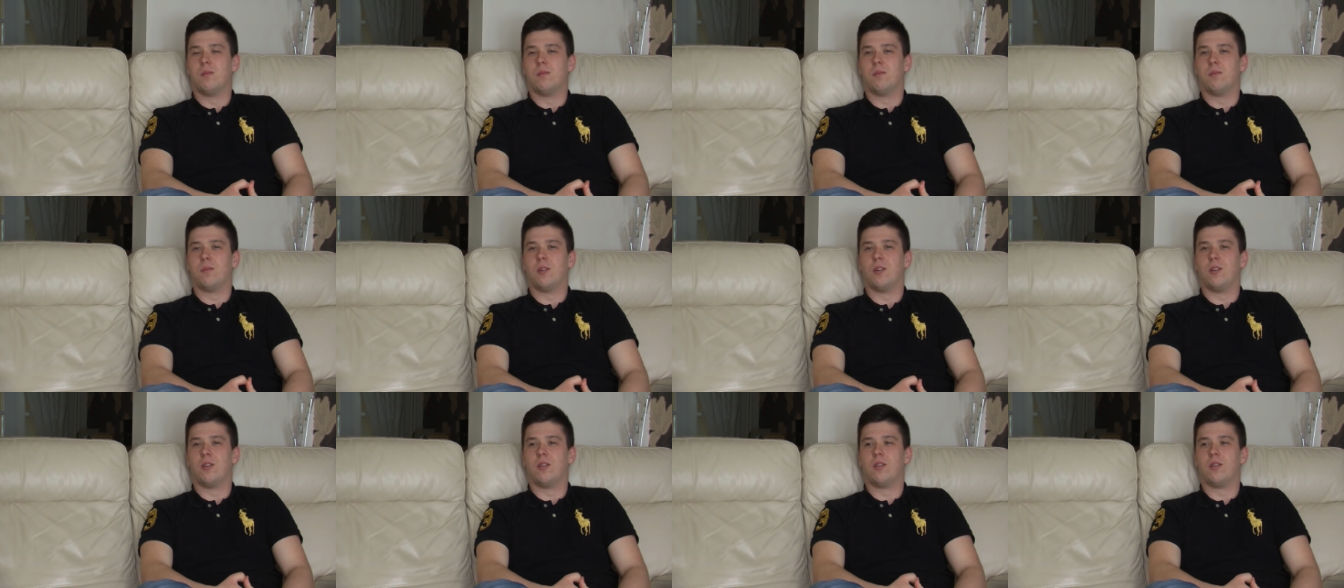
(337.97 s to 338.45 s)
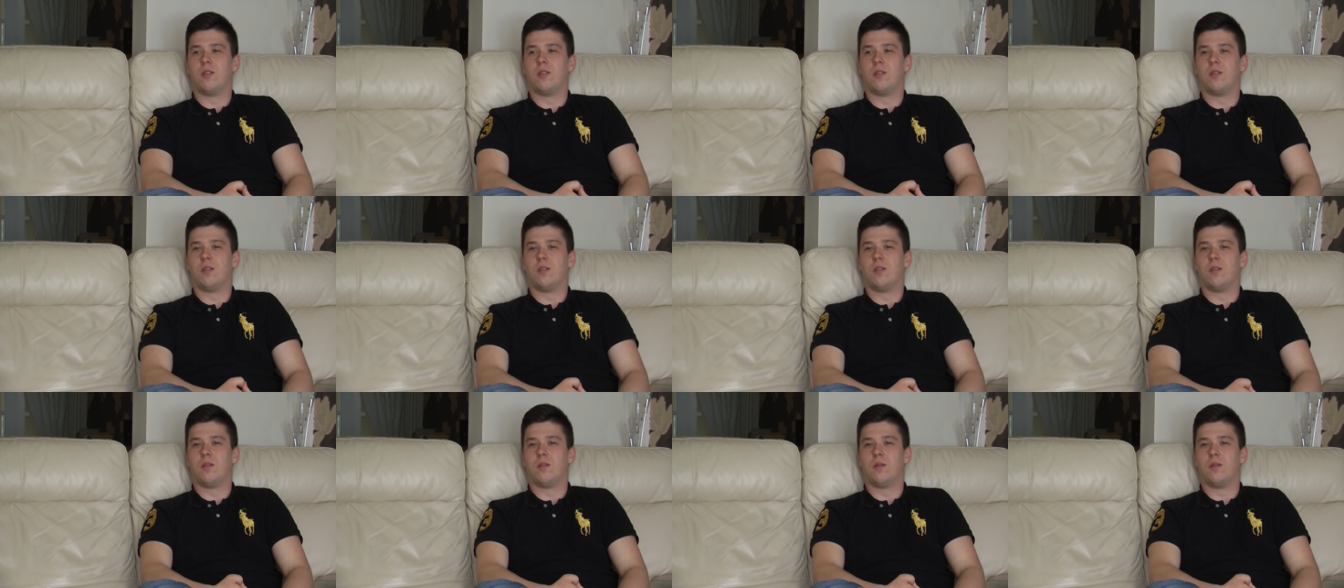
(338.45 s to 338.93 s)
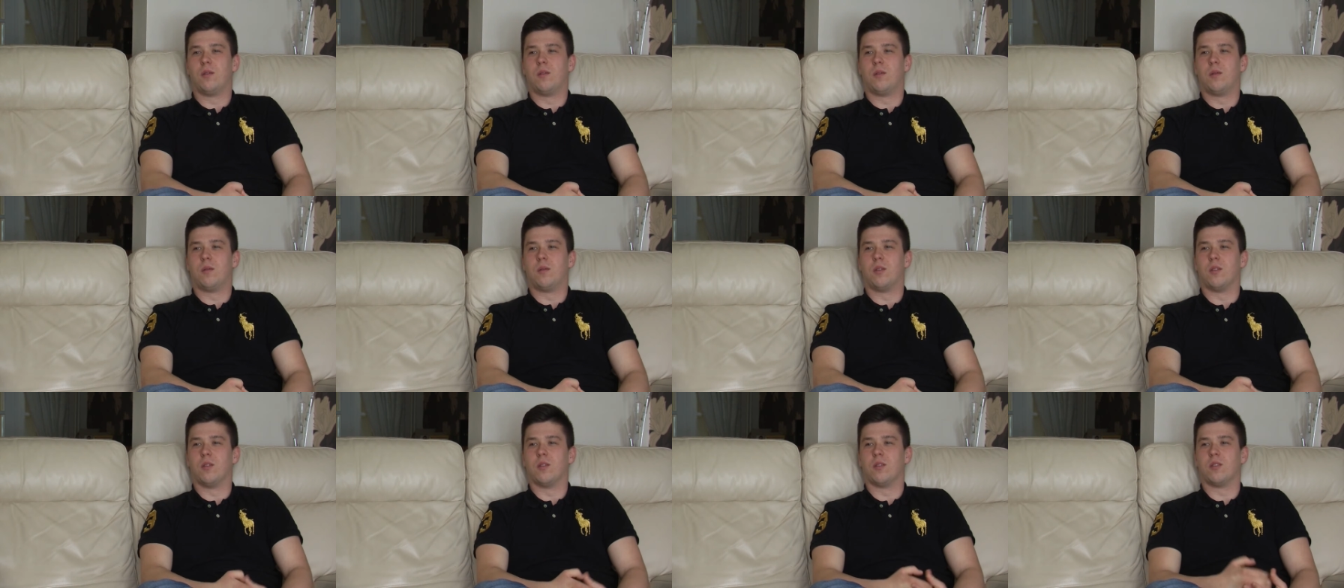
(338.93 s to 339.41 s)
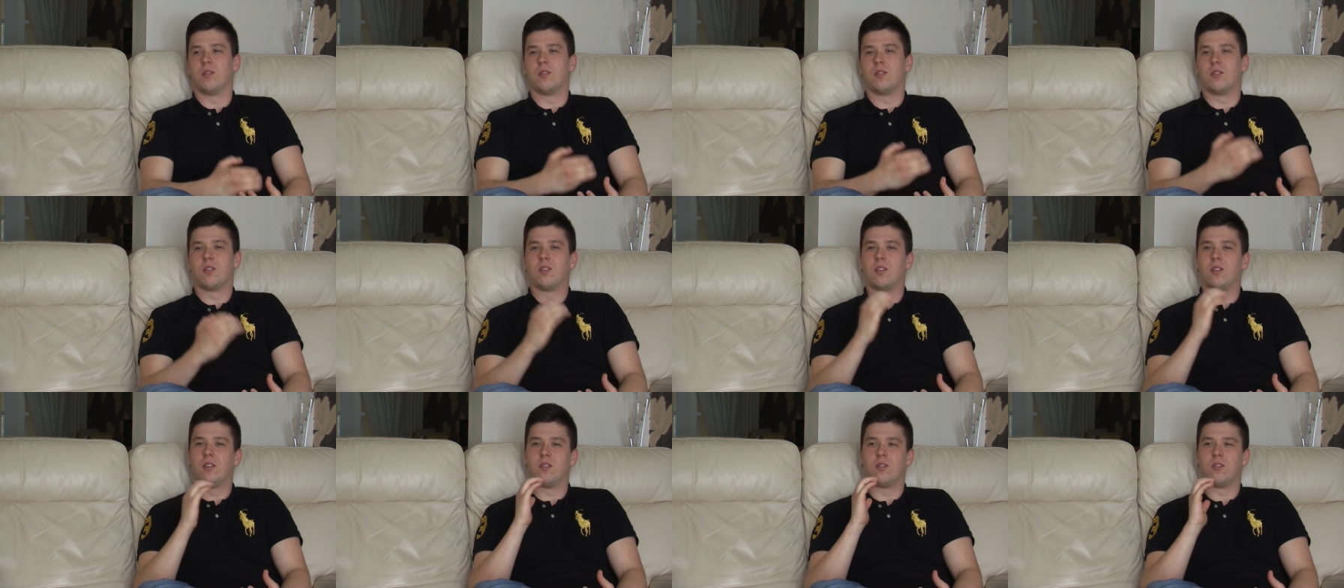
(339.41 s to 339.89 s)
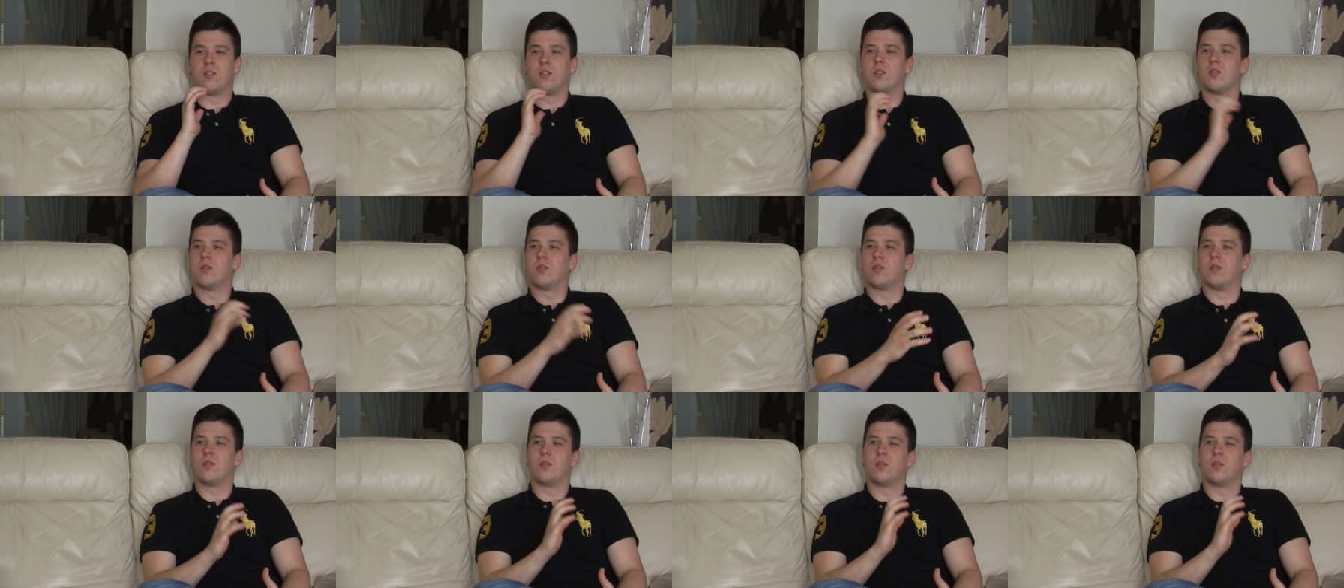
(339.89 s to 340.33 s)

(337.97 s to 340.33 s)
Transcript: But once I just